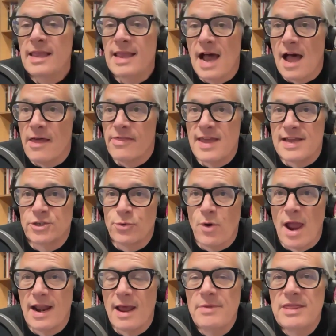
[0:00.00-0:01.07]
Yeah, that's
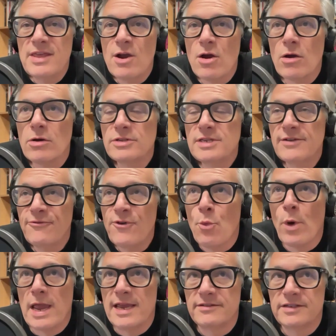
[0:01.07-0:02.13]
right. I mean, there are
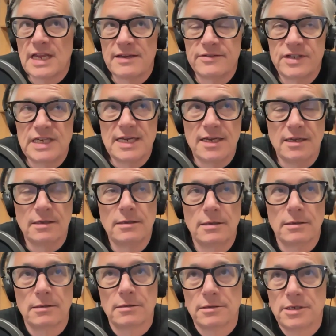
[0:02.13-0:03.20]
different ways I've seen
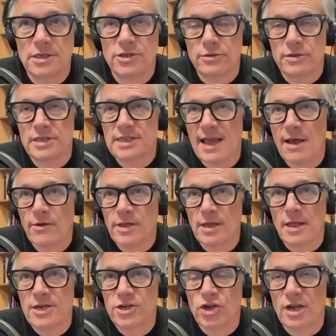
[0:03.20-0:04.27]
to do this
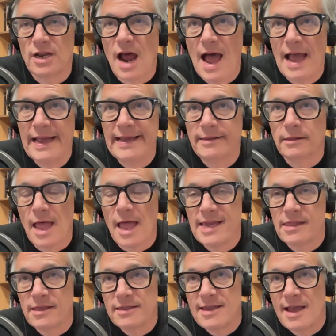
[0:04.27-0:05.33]
calculation. I
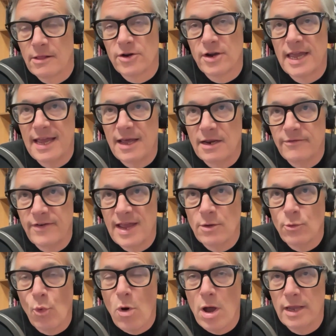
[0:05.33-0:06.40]
like the Teller
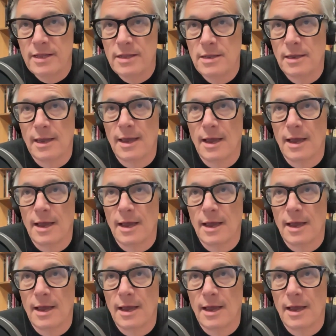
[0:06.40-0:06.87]
Canavan one,